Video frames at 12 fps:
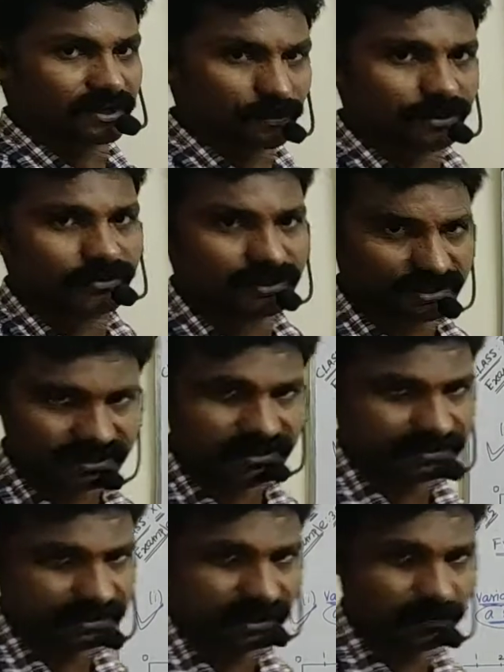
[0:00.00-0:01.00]
we are going to
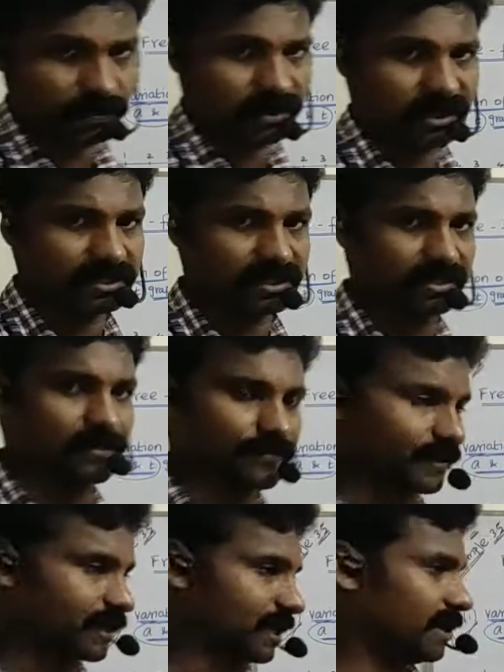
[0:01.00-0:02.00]
discuss about that.
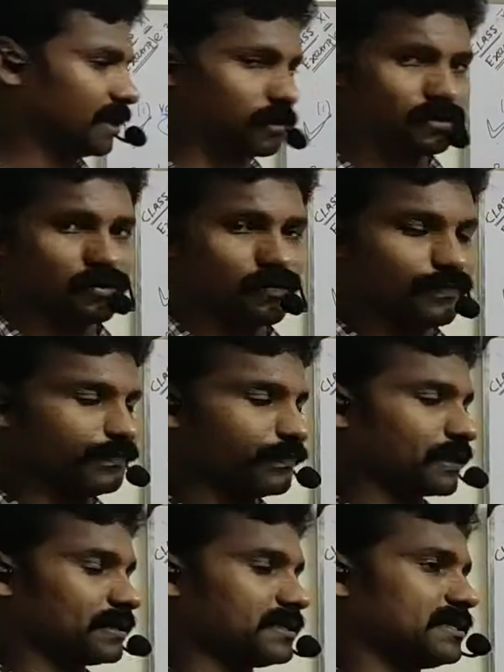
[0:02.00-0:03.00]
Anyhow,
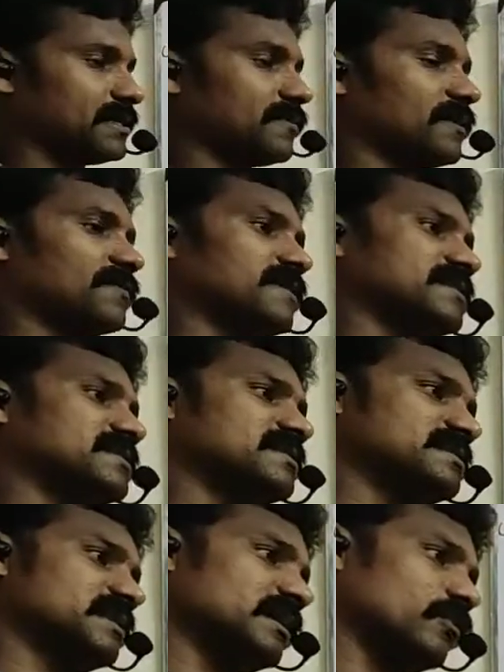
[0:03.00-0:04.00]
see that for first,
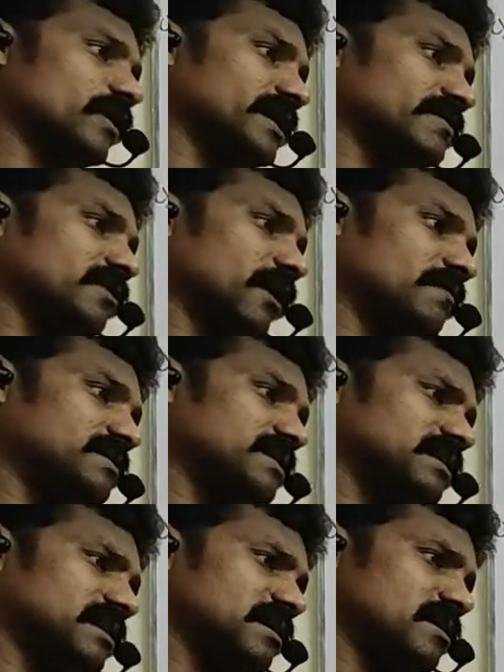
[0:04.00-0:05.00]
now I leave the
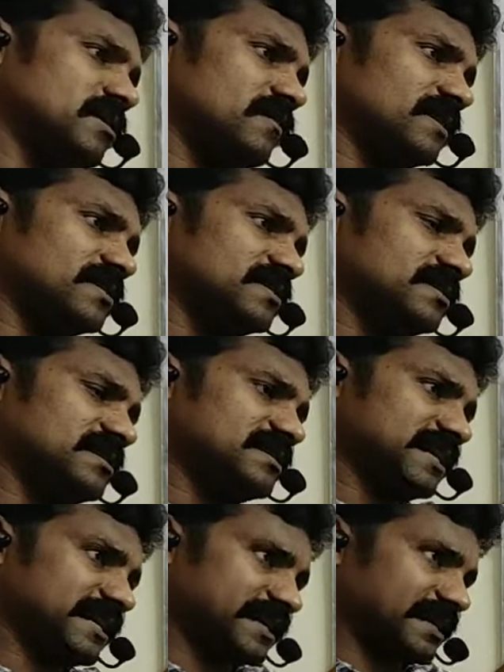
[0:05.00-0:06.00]
object. First
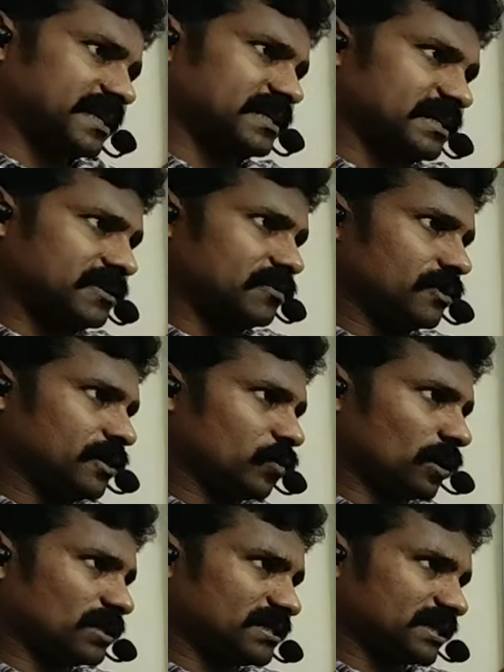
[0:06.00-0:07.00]
second, in
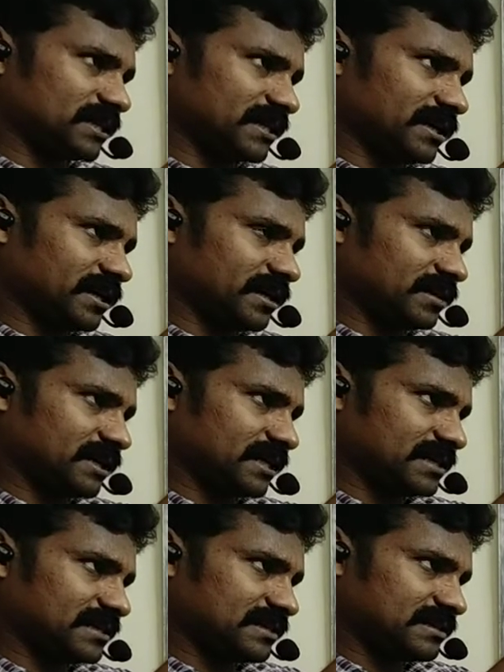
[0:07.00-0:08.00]
1 second, the
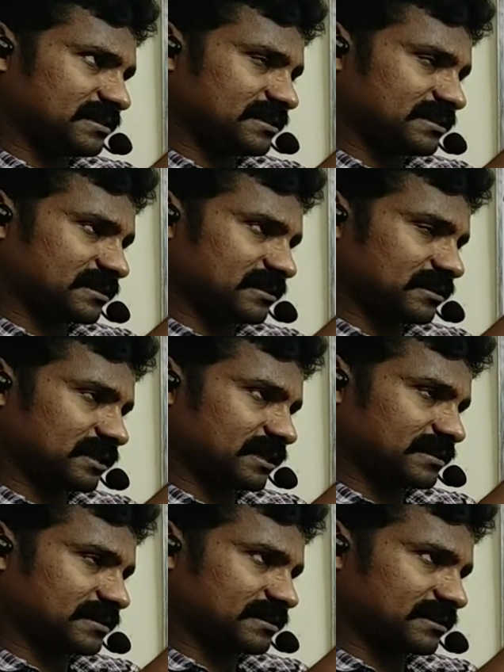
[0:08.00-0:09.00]

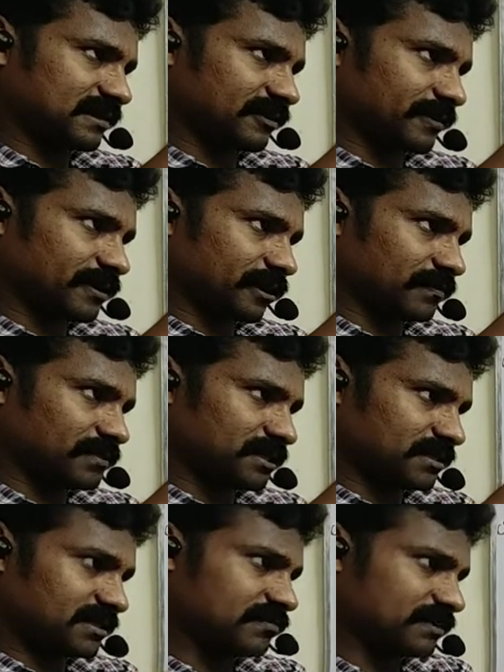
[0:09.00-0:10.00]
distance covered by the
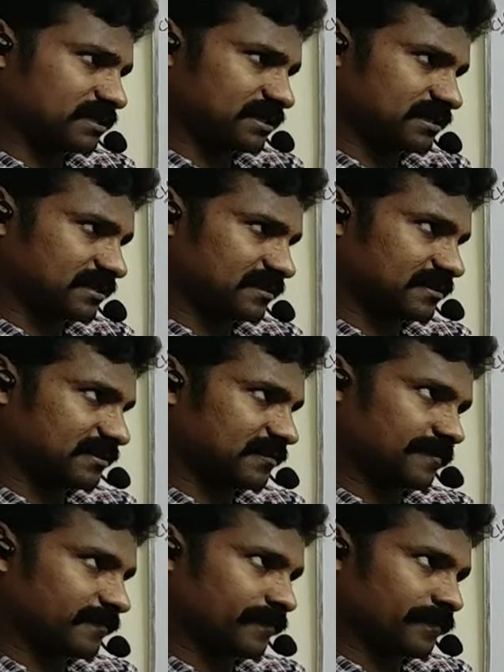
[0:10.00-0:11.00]
object, this much distance.
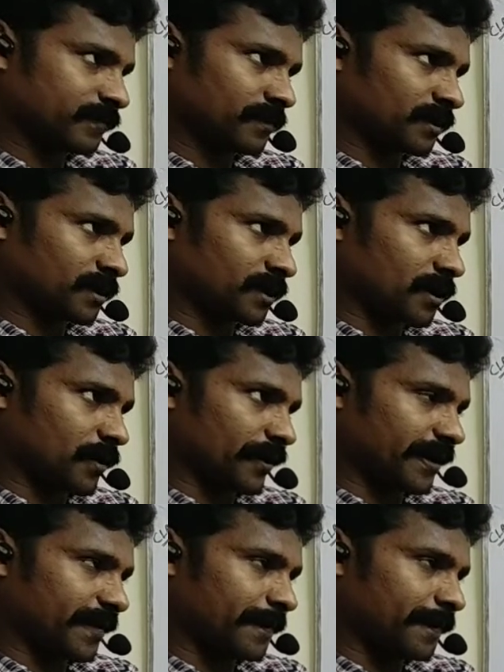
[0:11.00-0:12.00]

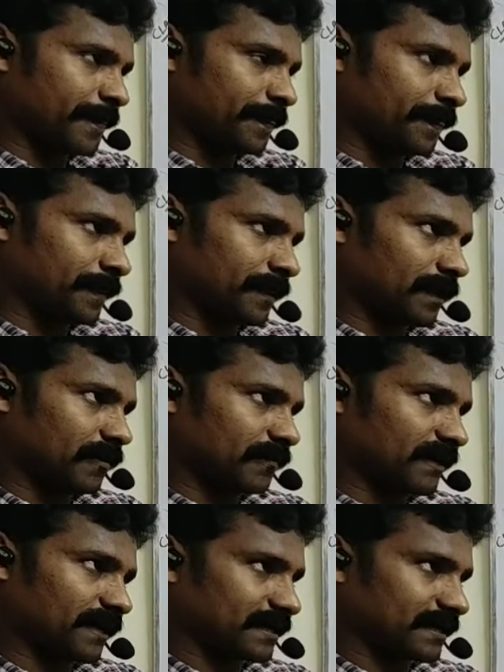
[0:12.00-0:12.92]
Okay. Now